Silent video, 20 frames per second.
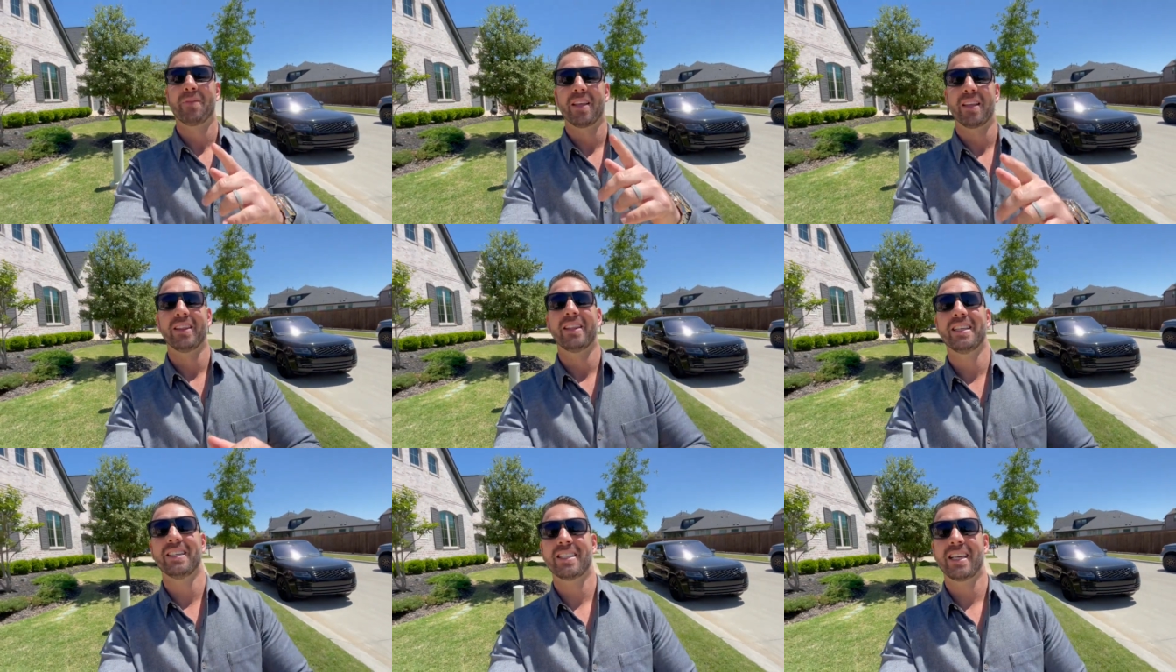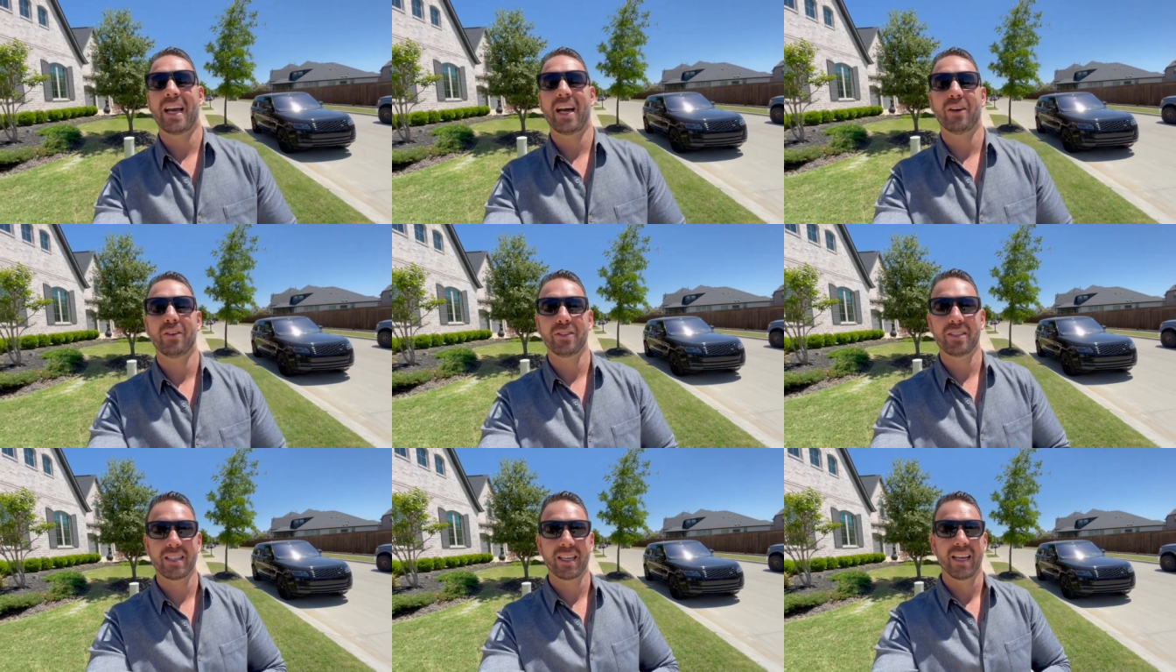This
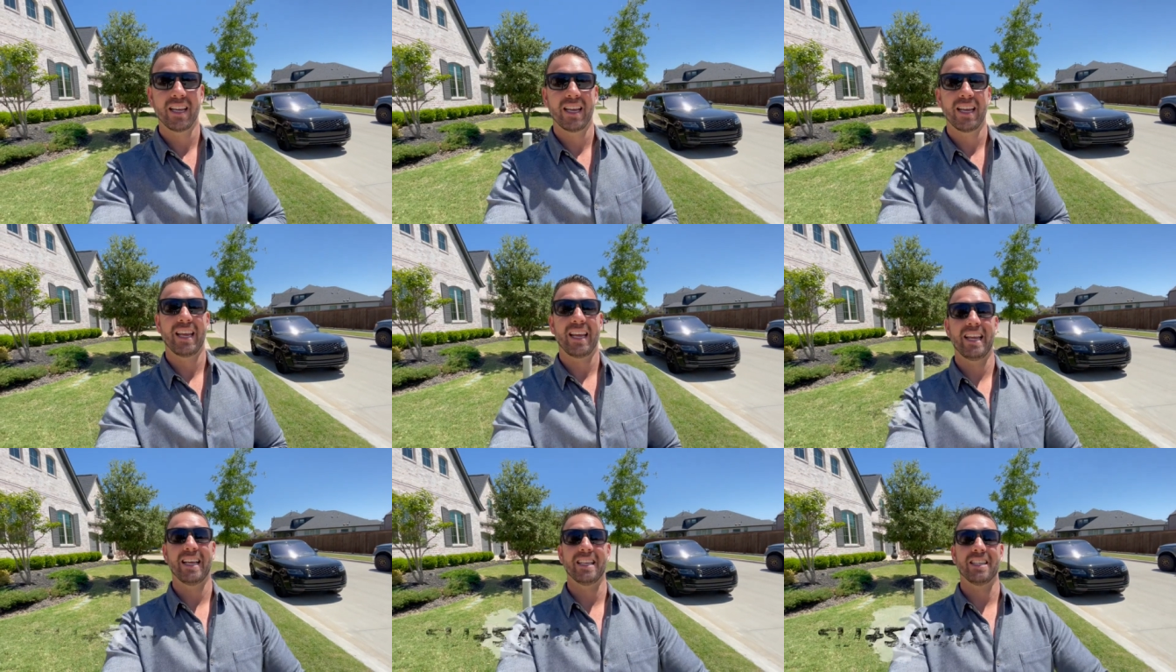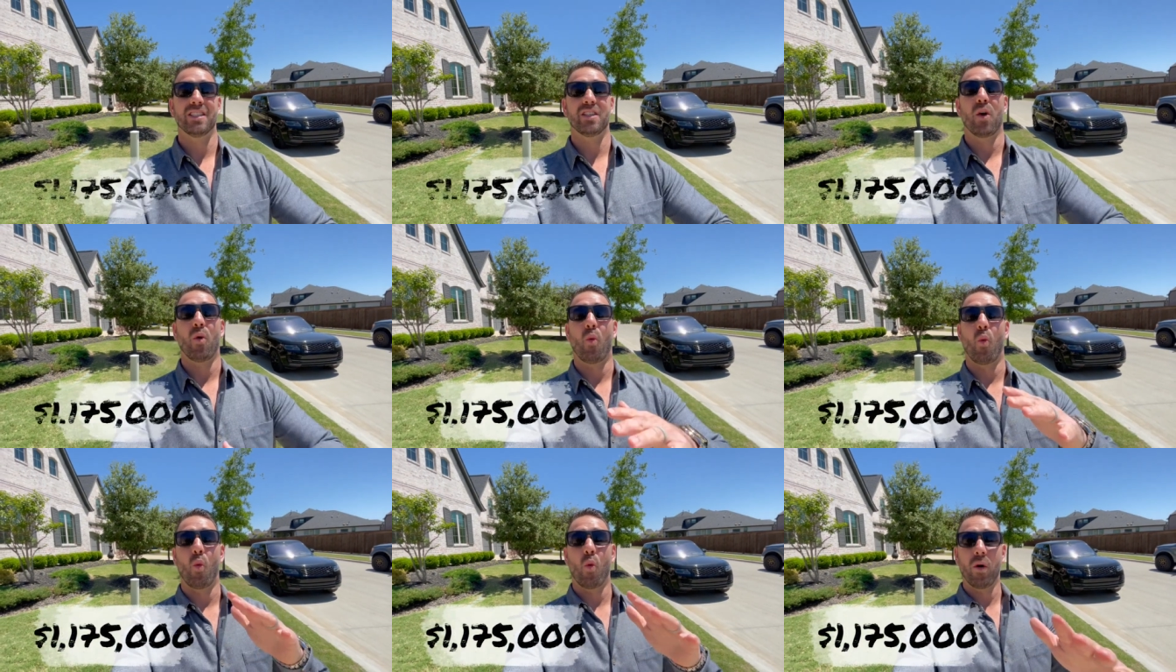house is
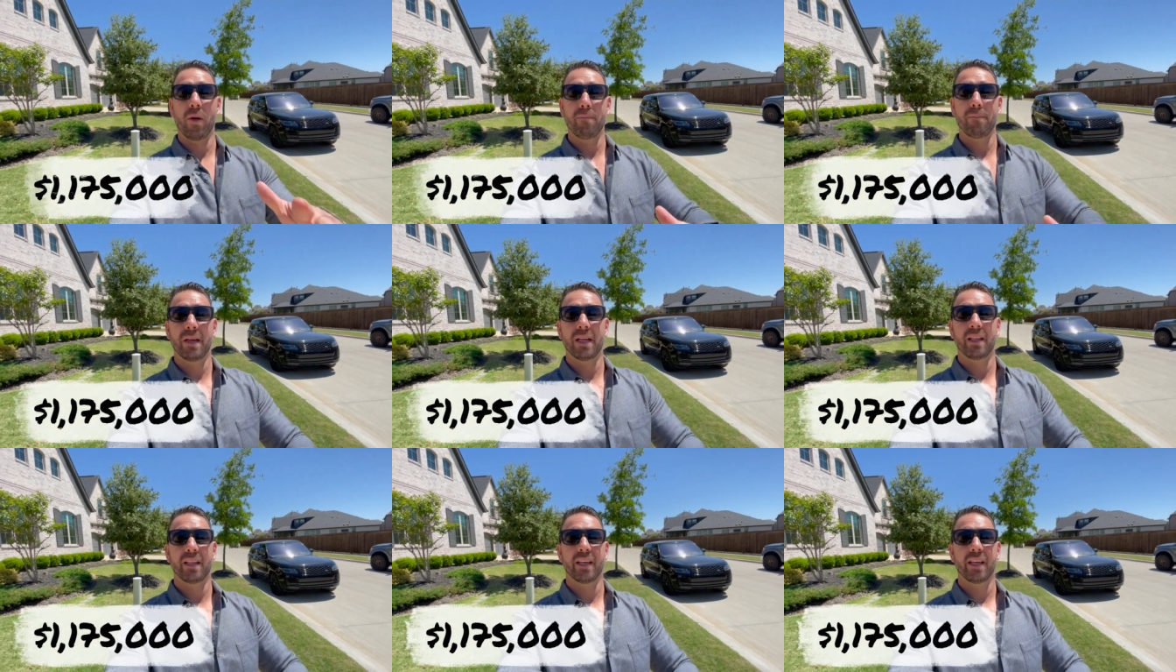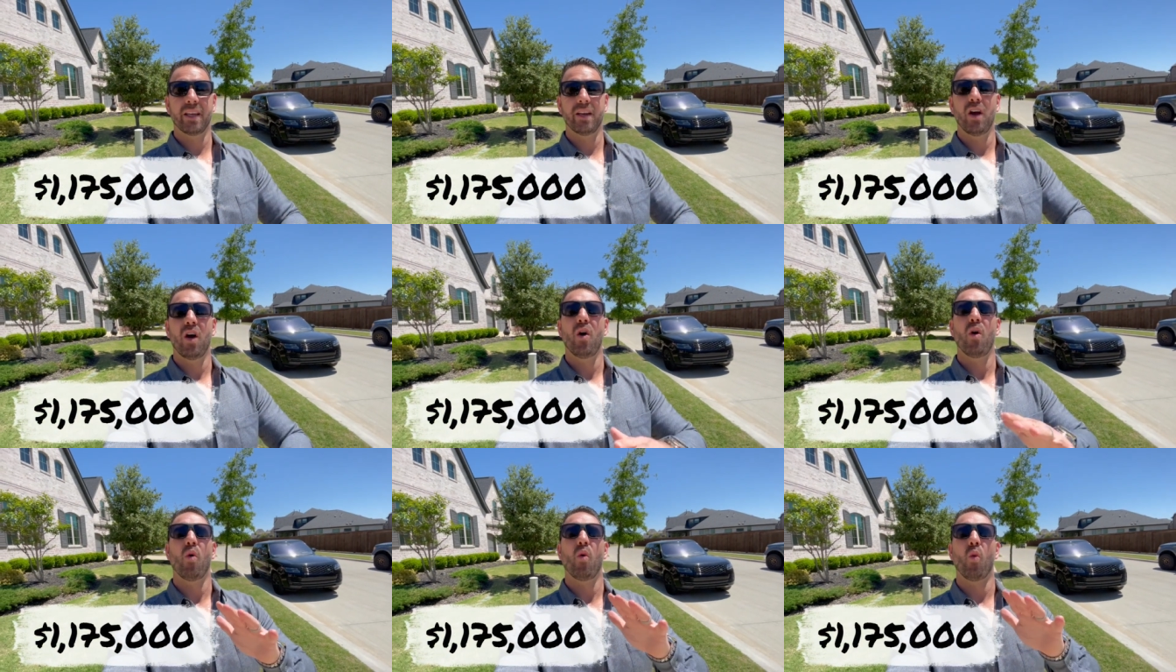
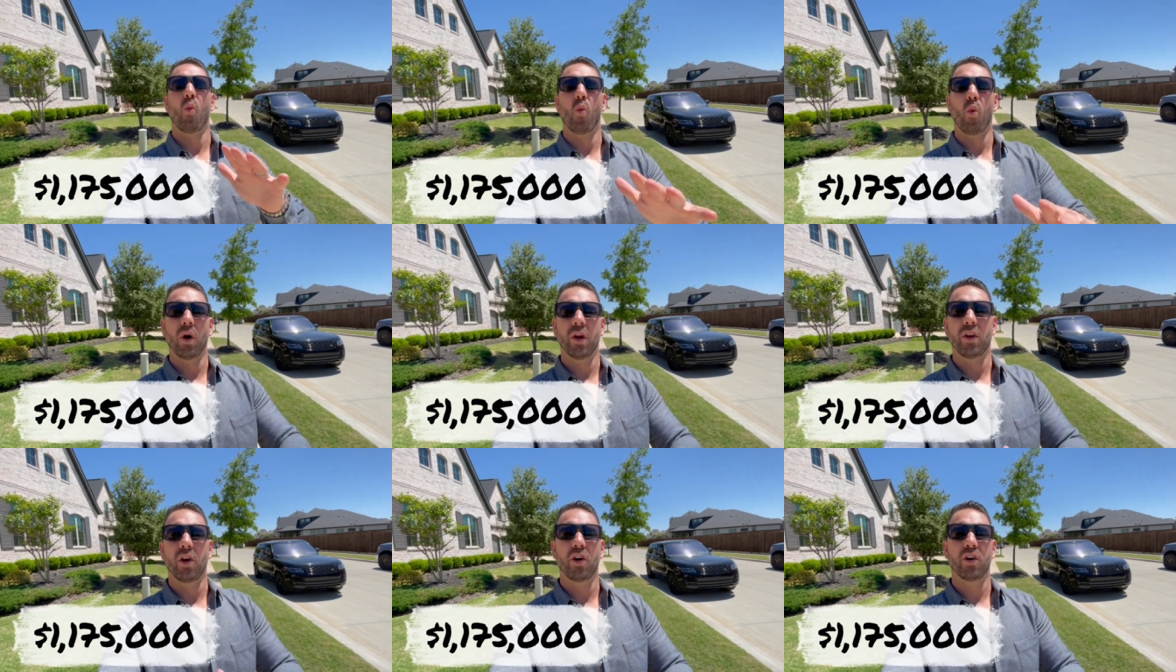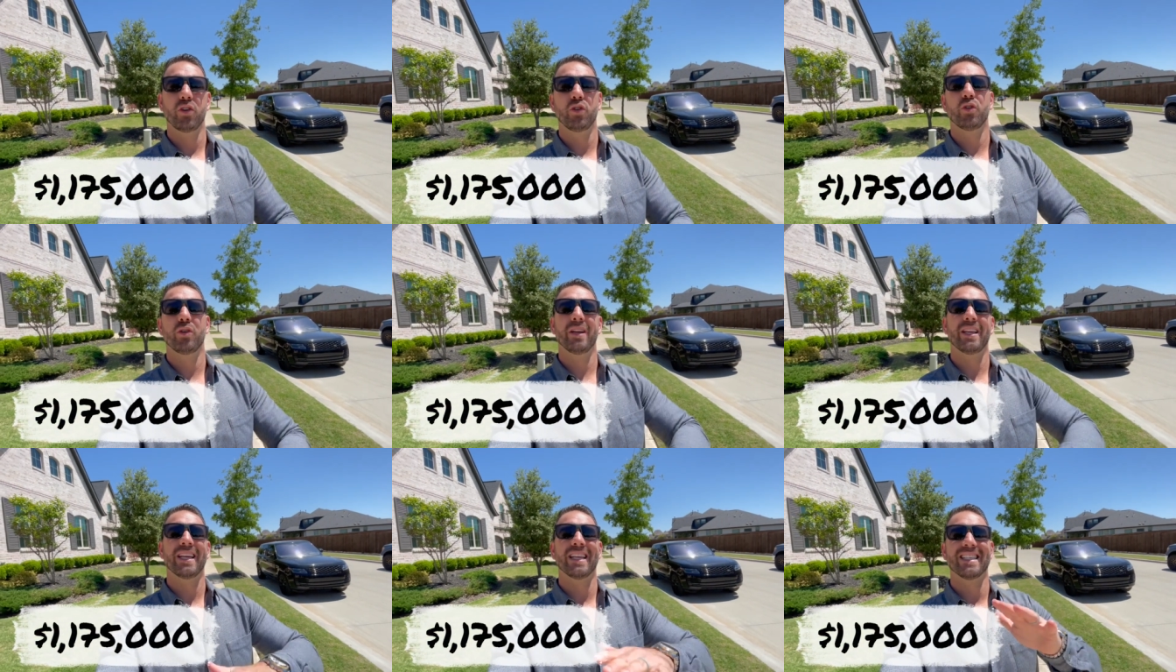
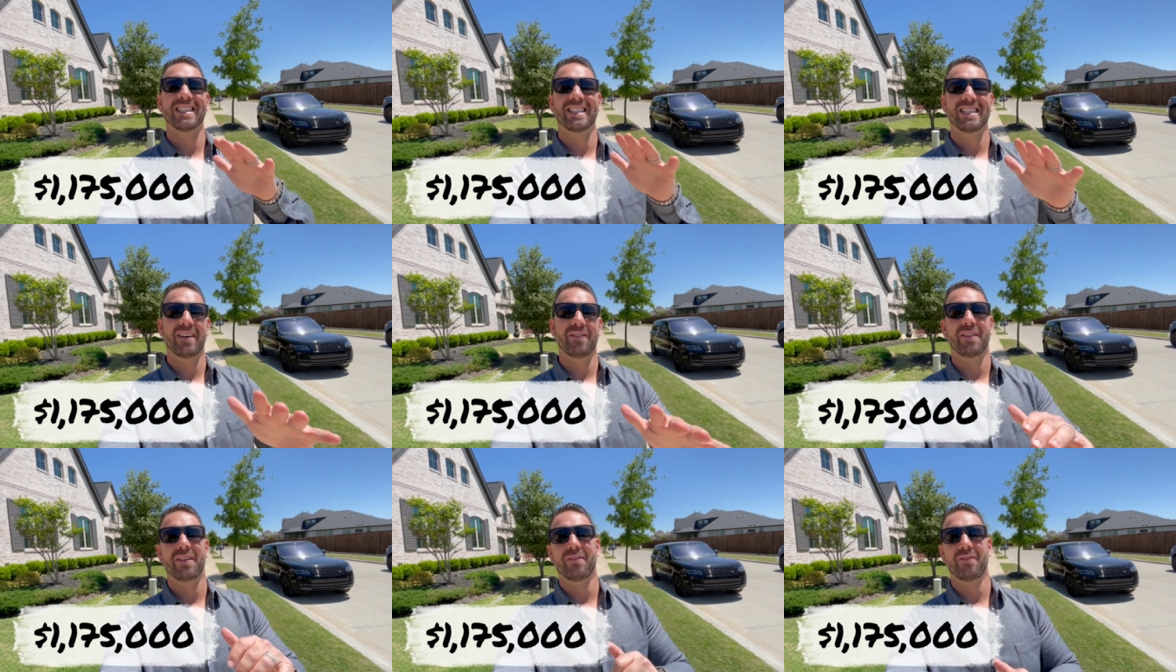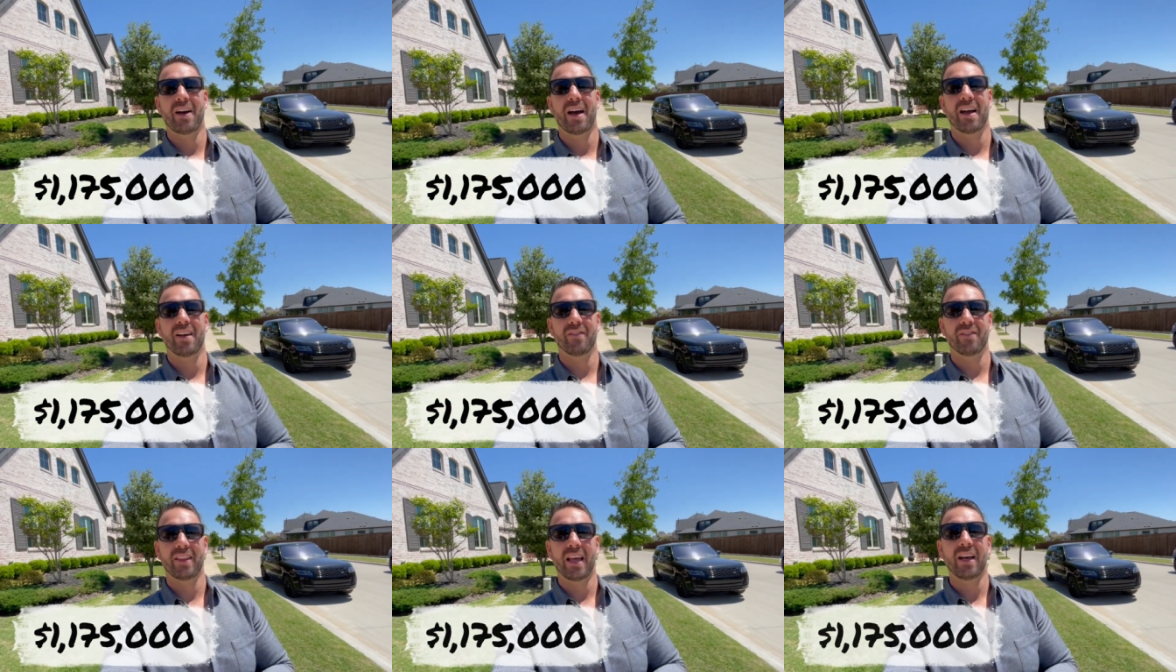
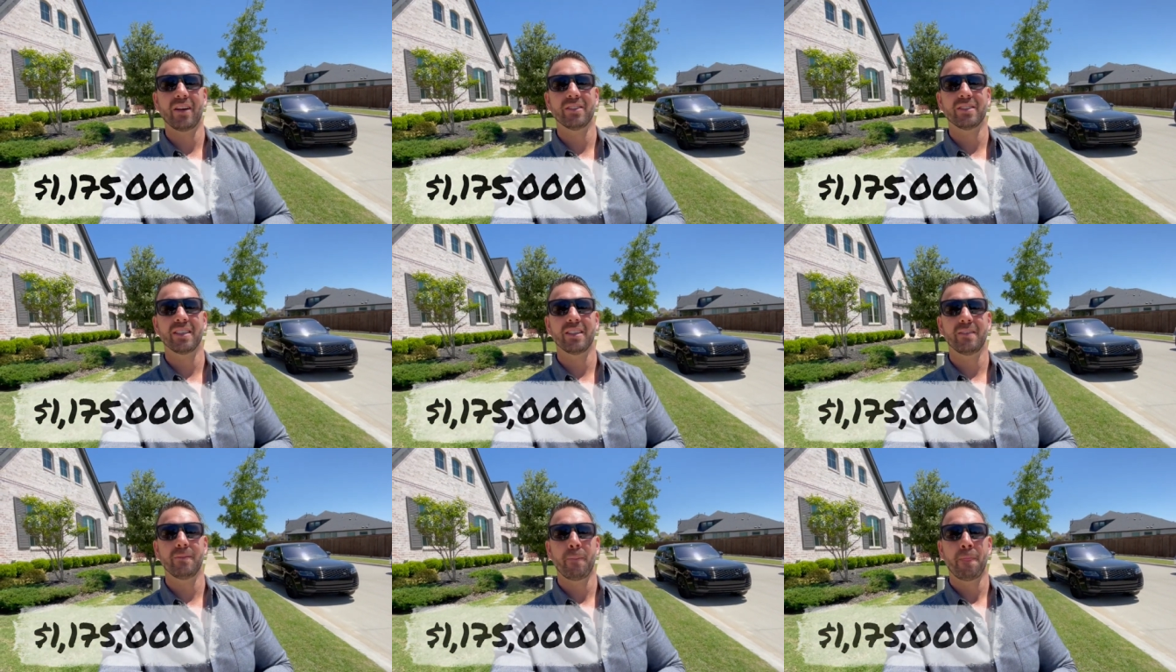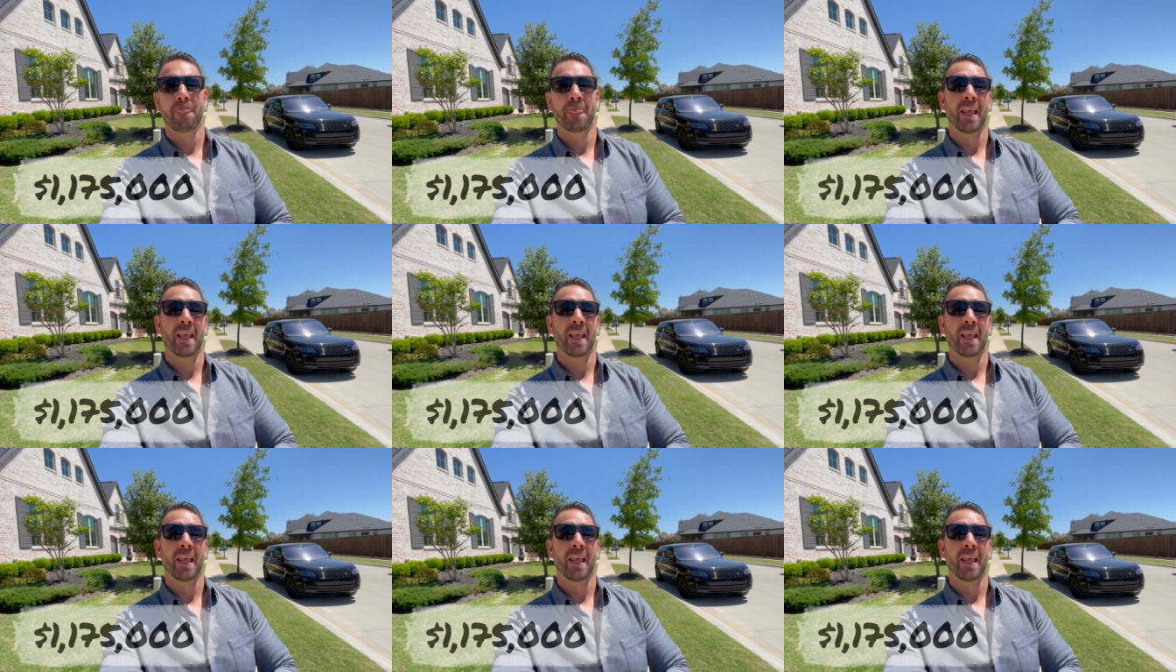$1,175,000.